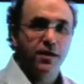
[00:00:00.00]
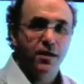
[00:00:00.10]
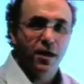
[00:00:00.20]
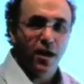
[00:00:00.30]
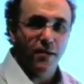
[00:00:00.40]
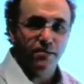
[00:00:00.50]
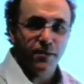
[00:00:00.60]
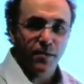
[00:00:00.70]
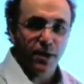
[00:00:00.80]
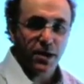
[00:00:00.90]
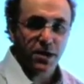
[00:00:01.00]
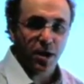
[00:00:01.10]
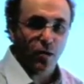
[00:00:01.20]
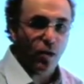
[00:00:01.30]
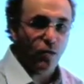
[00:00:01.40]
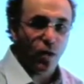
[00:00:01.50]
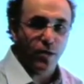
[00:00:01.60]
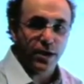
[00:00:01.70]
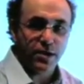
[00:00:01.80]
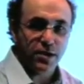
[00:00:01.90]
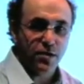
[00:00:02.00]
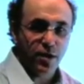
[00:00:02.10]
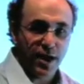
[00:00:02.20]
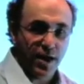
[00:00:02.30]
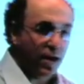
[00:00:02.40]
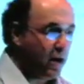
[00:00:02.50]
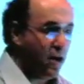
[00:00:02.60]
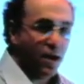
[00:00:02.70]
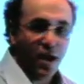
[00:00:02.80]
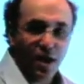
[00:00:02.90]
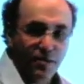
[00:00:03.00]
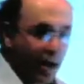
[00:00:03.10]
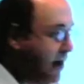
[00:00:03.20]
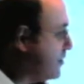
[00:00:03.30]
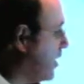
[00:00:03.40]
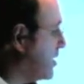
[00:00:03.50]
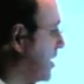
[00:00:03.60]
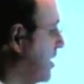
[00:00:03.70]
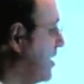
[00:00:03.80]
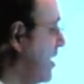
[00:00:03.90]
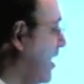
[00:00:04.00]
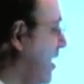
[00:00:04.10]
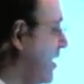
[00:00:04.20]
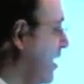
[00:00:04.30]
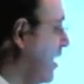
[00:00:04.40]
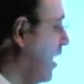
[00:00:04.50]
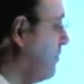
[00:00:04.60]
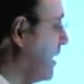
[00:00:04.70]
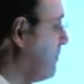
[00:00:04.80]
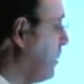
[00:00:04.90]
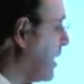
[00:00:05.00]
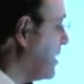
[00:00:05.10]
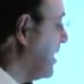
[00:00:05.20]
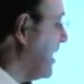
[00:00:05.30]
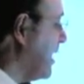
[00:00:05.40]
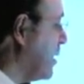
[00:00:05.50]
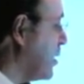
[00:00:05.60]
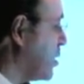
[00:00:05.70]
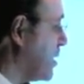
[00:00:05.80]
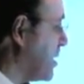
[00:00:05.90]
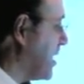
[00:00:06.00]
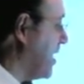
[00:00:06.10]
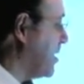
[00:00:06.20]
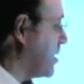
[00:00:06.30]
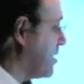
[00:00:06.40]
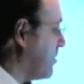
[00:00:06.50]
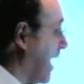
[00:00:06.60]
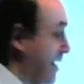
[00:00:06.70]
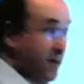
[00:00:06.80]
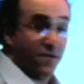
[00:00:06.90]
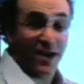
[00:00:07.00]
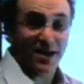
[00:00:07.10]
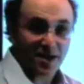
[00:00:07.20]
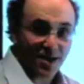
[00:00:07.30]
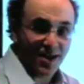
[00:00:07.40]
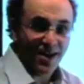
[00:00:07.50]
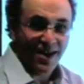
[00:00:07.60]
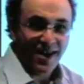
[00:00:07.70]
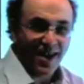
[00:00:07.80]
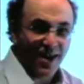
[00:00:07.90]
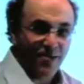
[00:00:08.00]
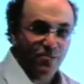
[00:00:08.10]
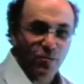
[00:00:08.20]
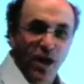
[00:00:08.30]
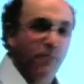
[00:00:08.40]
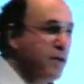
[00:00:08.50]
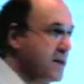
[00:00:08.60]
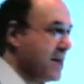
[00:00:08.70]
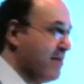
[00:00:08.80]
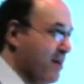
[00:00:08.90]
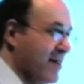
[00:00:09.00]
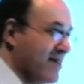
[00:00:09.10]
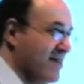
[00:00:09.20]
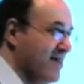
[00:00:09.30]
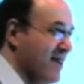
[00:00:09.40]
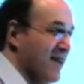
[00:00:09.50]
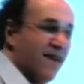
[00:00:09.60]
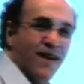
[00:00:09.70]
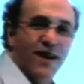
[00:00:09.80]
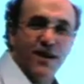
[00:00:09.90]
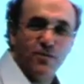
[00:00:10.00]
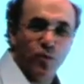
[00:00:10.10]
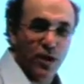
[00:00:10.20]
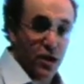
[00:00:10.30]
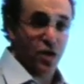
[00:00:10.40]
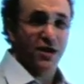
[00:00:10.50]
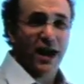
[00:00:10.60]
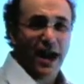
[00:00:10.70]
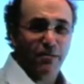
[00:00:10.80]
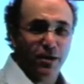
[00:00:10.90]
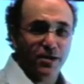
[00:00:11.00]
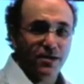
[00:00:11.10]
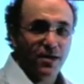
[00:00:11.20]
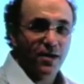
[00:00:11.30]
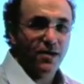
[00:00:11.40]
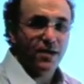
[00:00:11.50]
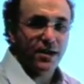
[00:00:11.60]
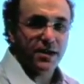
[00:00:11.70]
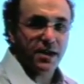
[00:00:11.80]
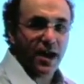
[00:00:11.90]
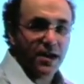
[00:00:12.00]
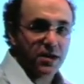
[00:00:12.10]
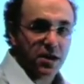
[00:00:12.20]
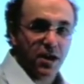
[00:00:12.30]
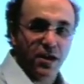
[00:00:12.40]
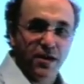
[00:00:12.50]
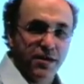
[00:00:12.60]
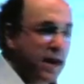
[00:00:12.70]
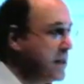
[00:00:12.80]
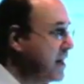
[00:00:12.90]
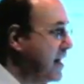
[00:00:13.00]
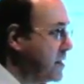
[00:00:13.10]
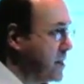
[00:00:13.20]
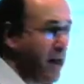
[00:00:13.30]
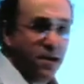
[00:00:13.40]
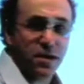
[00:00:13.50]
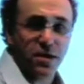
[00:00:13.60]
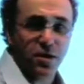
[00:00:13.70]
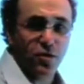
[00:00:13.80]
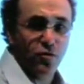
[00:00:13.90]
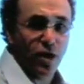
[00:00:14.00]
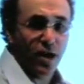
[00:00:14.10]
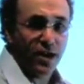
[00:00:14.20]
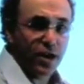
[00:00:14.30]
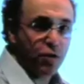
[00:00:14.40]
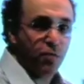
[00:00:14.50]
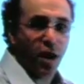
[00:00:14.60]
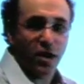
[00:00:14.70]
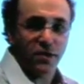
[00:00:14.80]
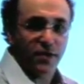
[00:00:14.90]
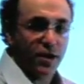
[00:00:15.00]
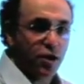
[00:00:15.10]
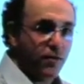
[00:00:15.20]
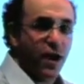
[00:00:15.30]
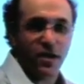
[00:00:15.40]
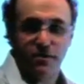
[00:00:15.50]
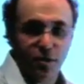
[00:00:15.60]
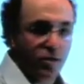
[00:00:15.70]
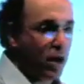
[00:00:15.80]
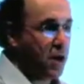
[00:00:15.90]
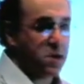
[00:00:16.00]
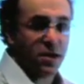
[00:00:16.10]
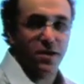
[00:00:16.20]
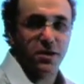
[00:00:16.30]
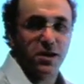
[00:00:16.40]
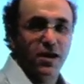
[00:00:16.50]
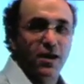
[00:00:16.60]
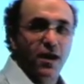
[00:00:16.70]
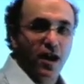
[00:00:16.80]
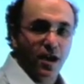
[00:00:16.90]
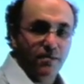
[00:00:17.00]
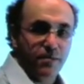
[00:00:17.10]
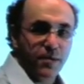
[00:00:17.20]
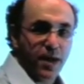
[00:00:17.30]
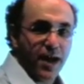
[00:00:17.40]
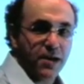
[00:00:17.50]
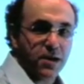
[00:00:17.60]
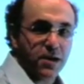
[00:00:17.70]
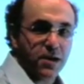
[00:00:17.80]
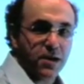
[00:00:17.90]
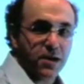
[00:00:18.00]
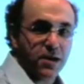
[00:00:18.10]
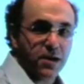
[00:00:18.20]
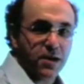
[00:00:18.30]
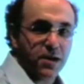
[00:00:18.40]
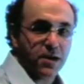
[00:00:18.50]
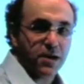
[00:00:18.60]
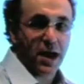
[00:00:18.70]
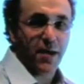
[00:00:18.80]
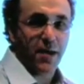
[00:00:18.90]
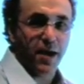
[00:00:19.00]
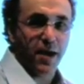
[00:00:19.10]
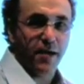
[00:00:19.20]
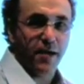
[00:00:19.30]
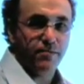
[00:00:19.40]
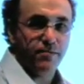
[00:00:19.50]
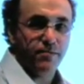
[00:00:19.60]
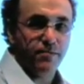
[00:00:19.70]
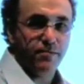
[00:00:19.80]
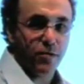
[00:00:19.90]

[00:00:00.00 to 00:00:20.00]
Um, but uh, what, what, we're going to do here, um, I've got a, a, uh, a, big button here that just says activate. Um, when I press that button, uh, what should happen is that uh, data gets sent to uh, each part of each of our compute clusters um, that them to be